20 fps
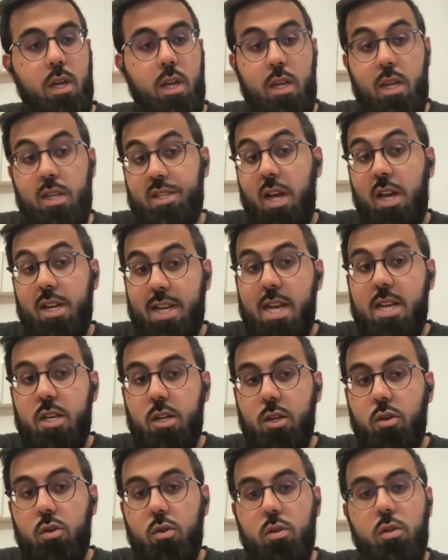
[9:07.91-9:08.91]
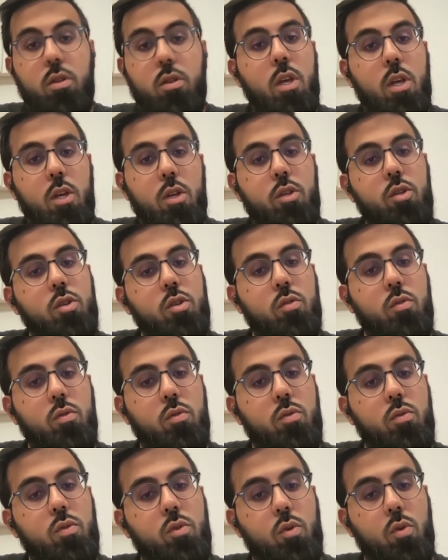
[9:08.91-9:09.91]
it's identical
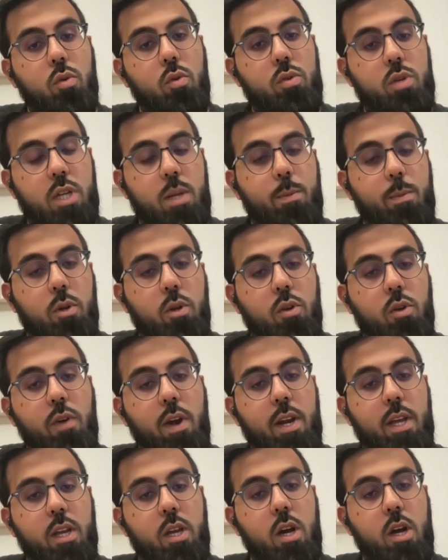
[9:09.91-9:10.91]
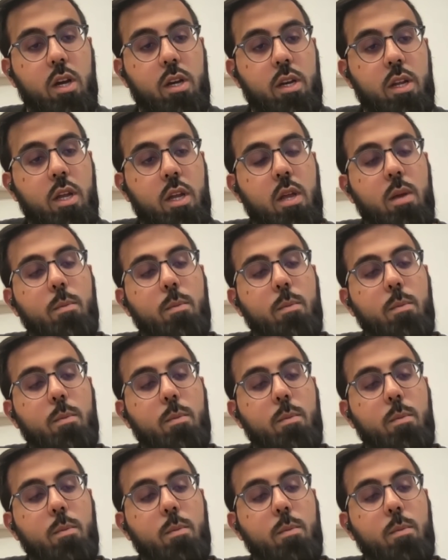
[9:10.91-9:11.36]
to your typical credit card,